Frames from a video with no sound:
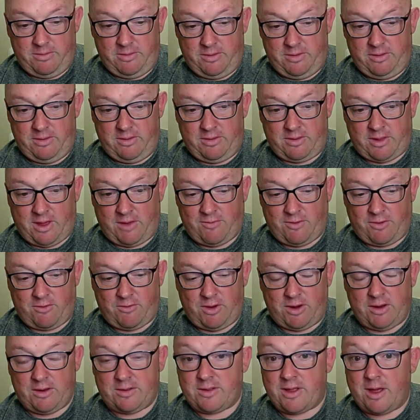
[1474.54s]
David
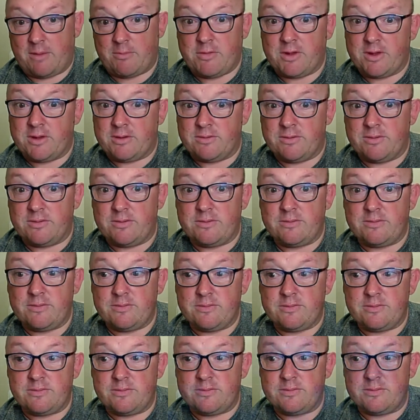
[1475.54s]
Green sent me
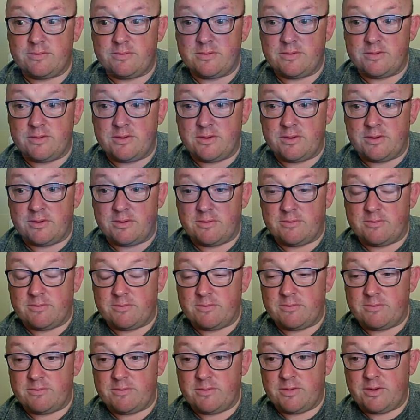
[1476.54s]
a
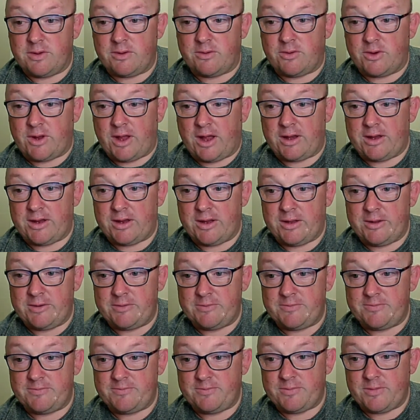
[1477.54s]
good idea,
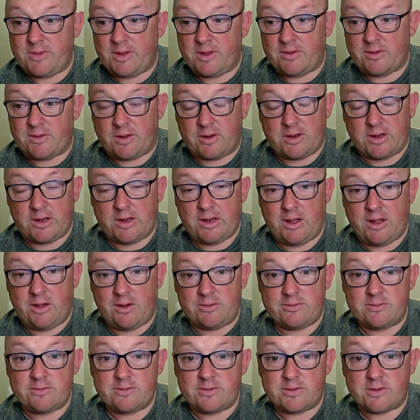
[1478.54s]
so did
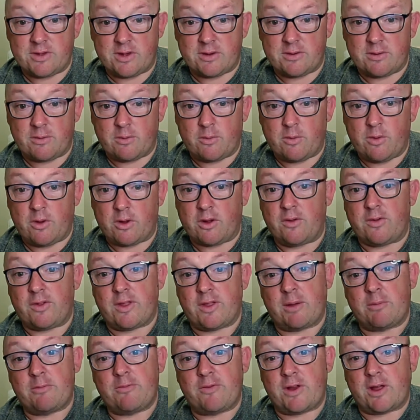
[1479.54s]
Leon, so work on
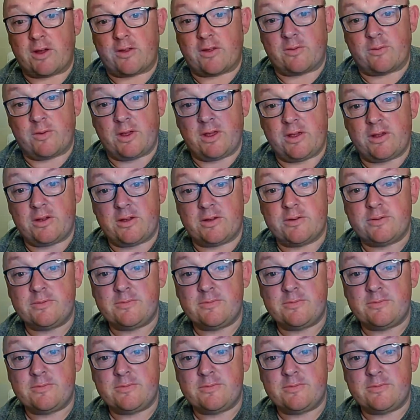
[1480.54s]
them for next week.